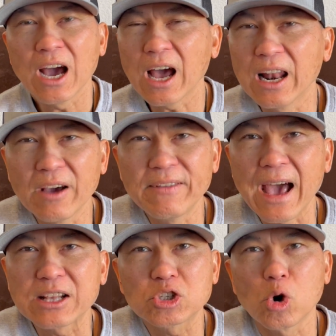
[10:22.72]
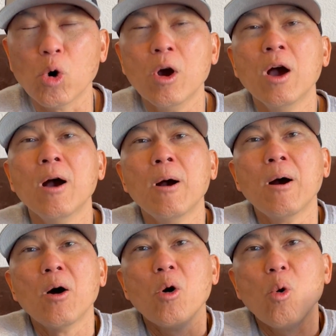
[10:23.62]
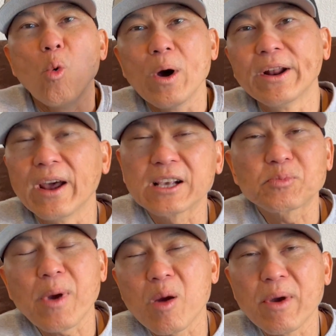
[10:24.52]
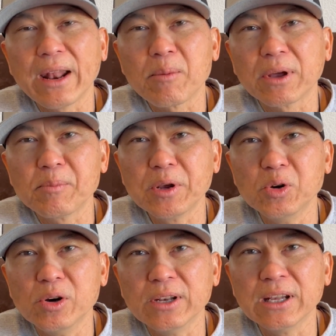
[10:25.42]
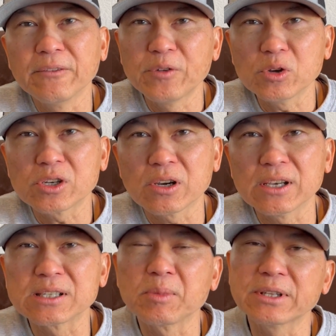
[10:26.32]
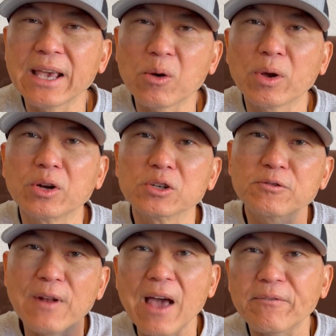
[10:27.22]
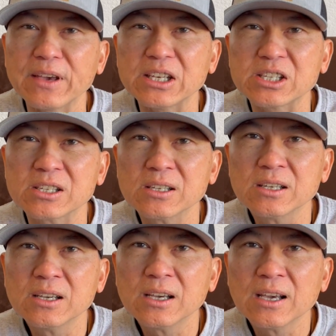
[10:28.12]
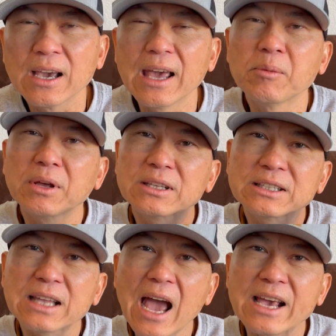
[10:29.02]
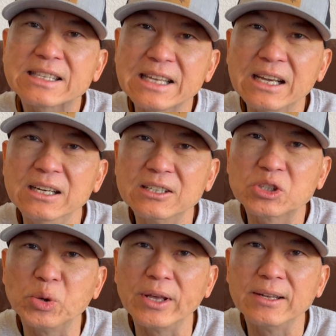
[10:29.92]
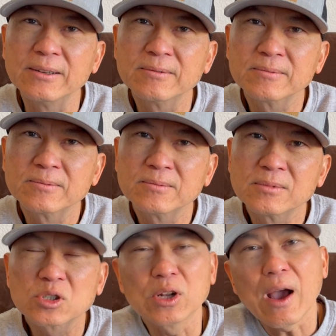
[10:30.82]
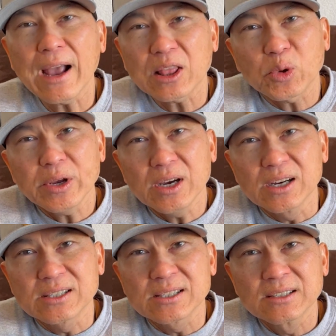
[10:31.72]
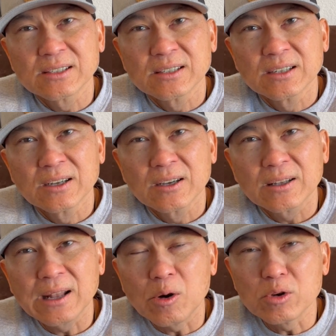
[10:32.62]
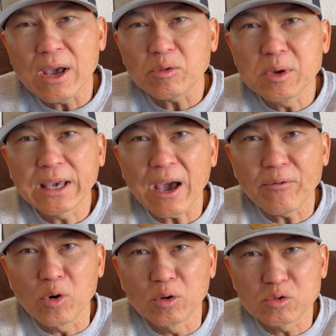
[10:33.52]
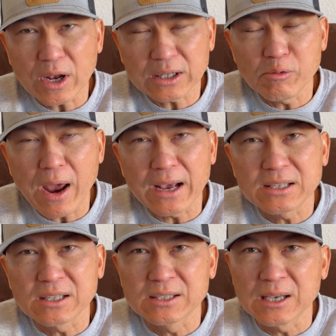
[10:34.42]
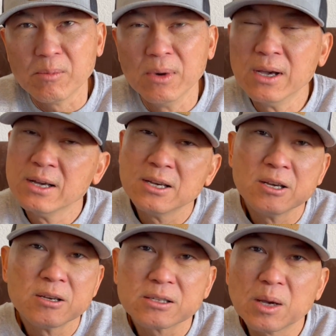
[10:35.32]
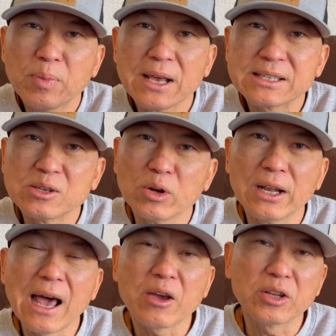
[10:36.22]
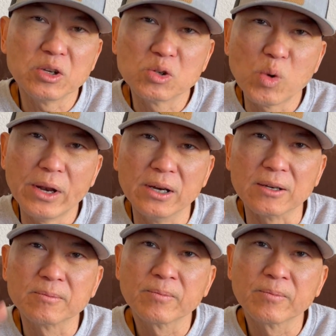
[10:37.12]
I love that. So one of the experiments I'm going to be doing in the future is I'm going to take one of those flatfish and I'm going to tie a stinger hook to it. So now I got 3 hooks. Now you have to be careful, check the regs, because some places only allow you to use 1 hook.